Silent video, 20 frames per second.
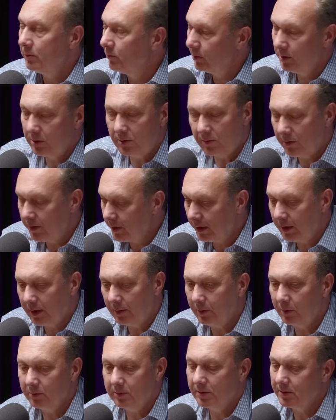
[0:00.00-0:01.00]
We should think
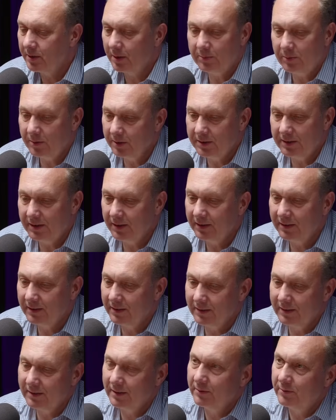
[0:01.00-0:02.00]
about the drug policy
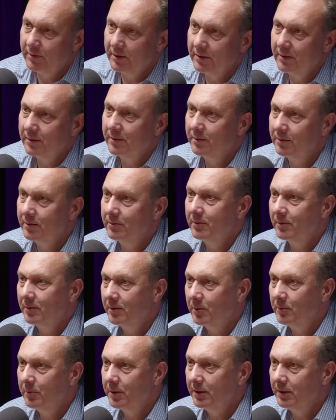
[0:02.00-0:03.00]
in
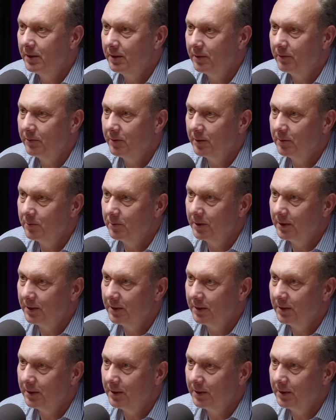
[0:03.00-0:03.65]
completely different way.